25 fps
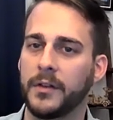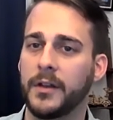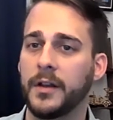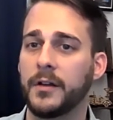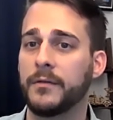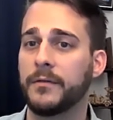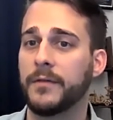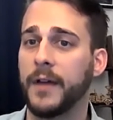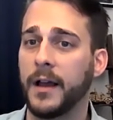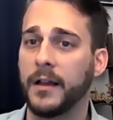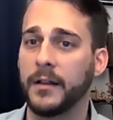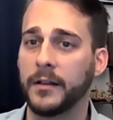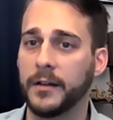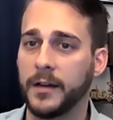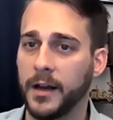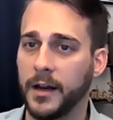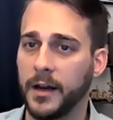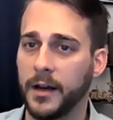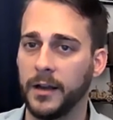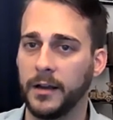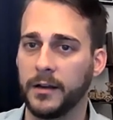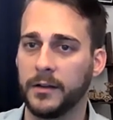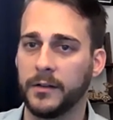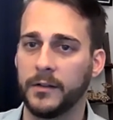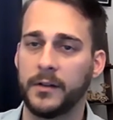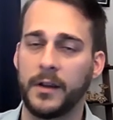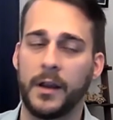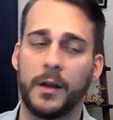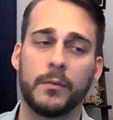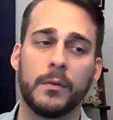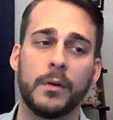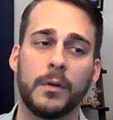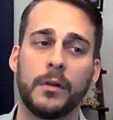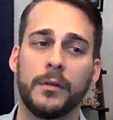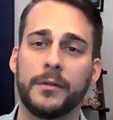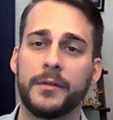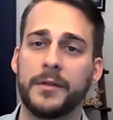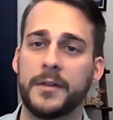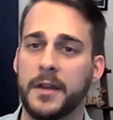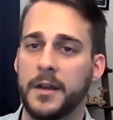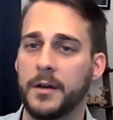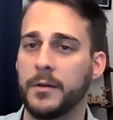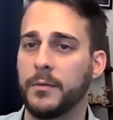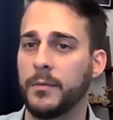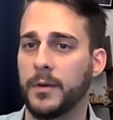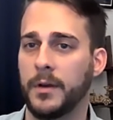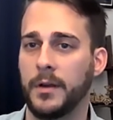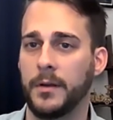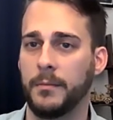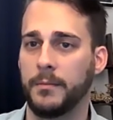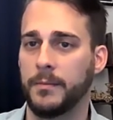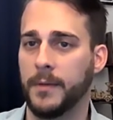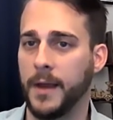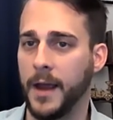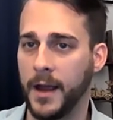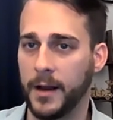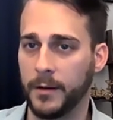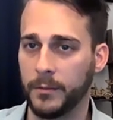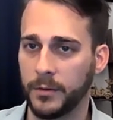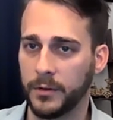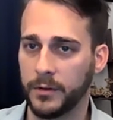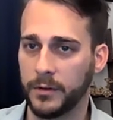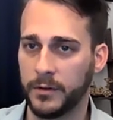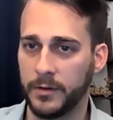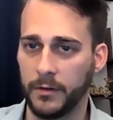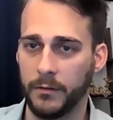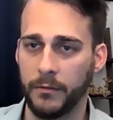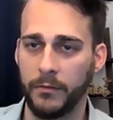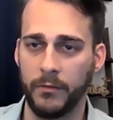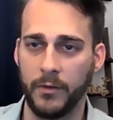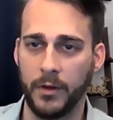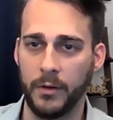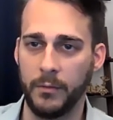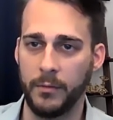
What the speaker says: Then validating is saying, well, did we add Bluetooth?